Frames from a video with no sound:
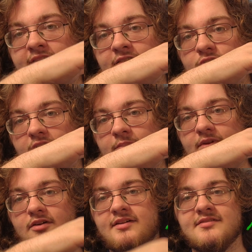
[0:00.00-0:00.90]
and drop
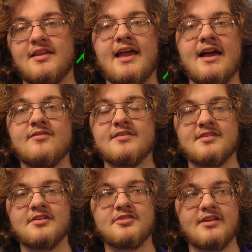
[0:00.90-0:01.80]
low because they have
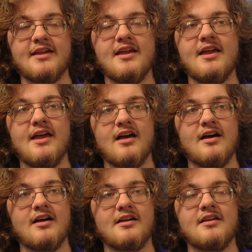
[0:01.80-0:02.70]
essentially
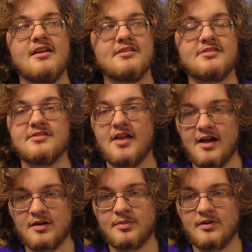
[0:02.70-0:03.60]

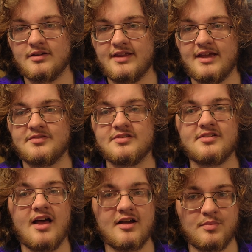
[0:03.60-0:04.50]
stock
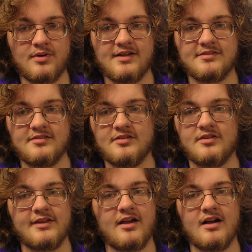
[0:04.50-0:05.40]
prices. You know,
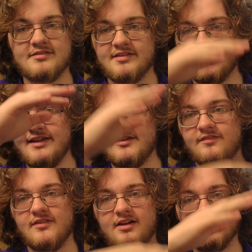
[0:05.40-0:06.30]
they constantly
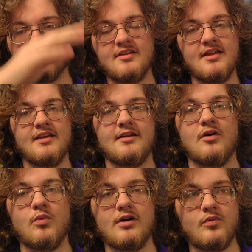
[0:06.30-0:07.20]
influx. You know,
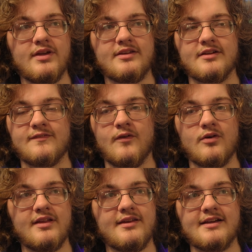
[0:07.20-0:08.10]
1 week they're
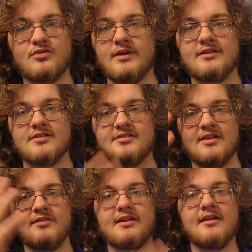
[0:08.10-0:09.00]
40, next week they're
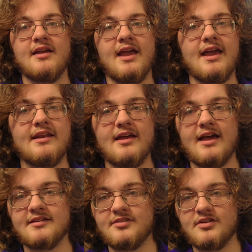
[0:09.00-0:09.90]
70. And
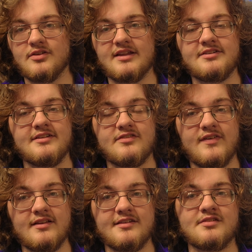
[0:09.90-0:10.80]
as you know, that sheet's
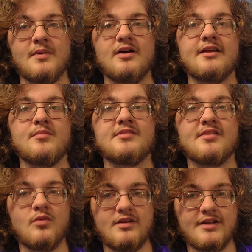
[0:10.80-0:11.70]
fairly small and can be
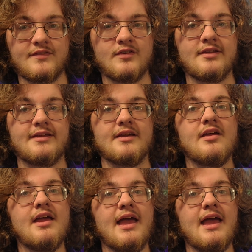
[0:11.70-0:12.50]
somewhat difficult to get